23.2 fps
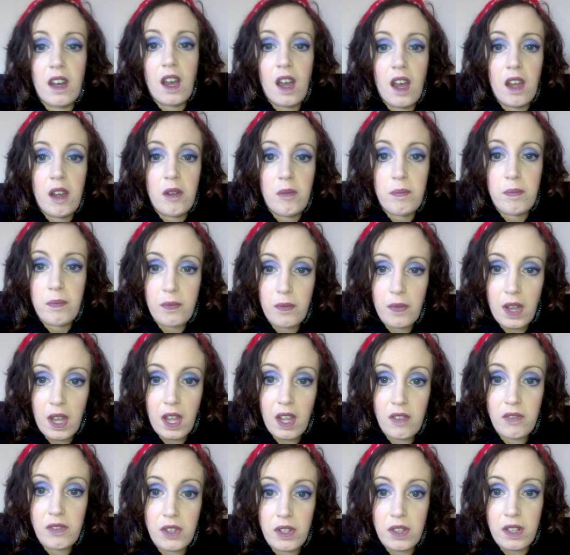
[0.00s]
I
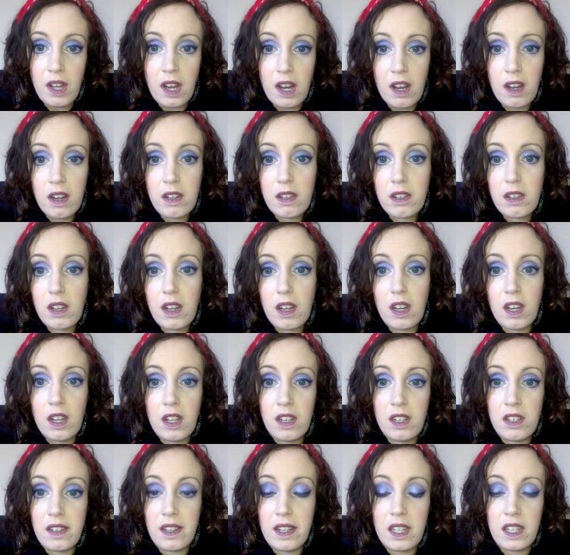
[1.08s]
have done that,
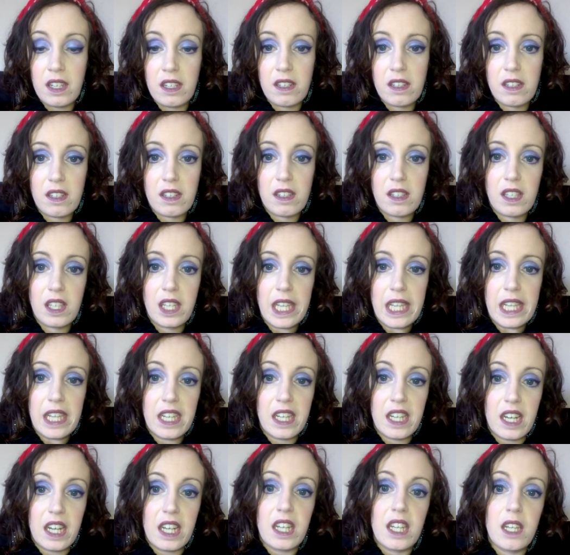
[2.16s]
and it
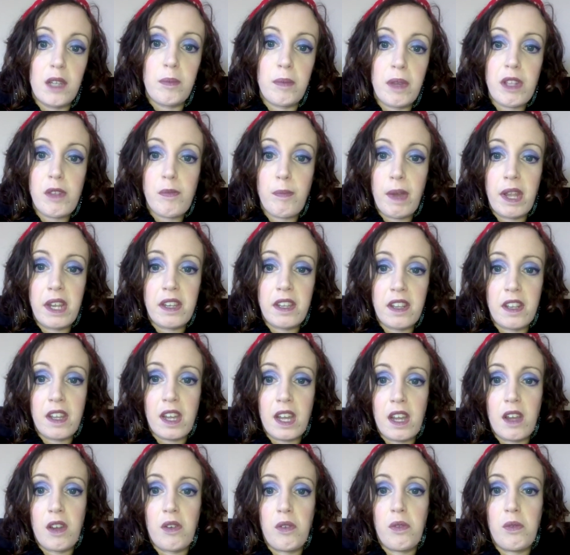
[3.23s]
makes bending
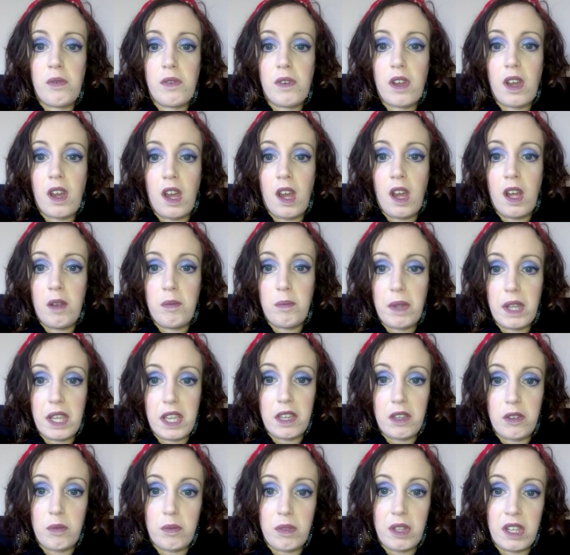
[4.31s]
down and
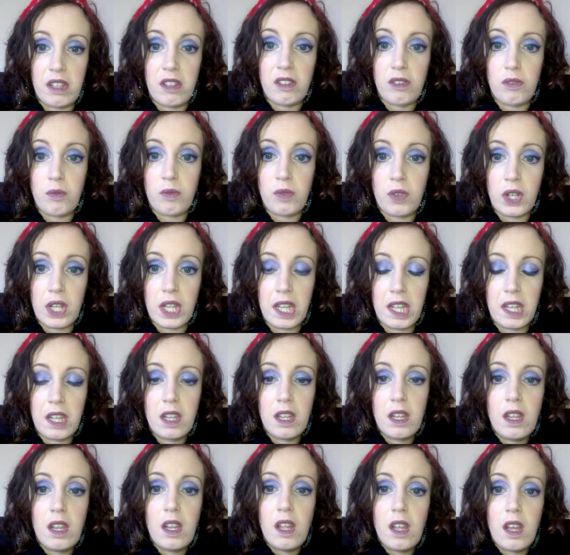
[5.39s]
picking up things and running
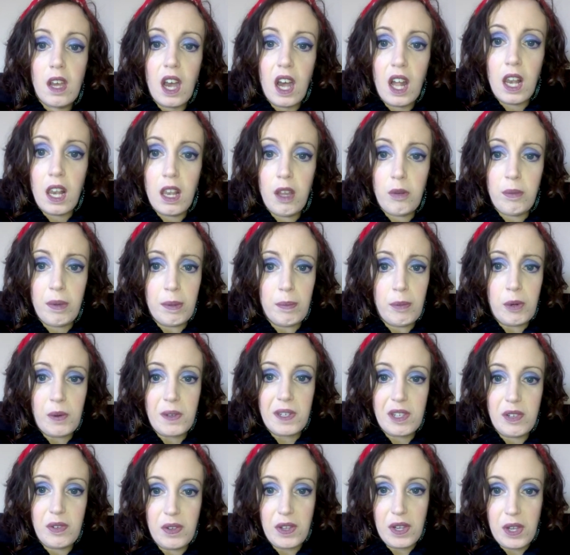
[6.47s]
a little bit more
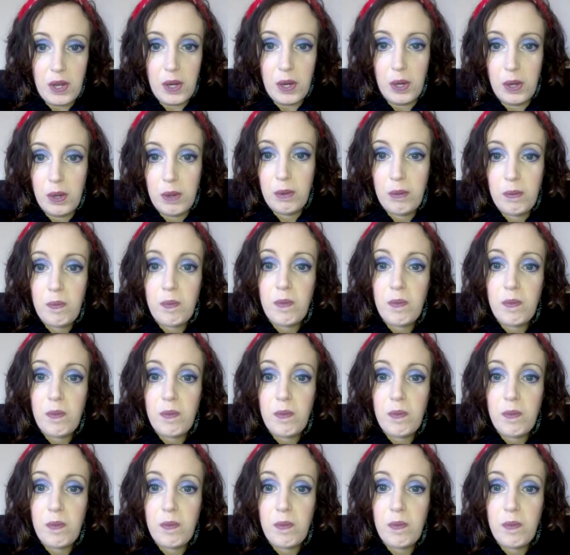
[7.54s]
difficult.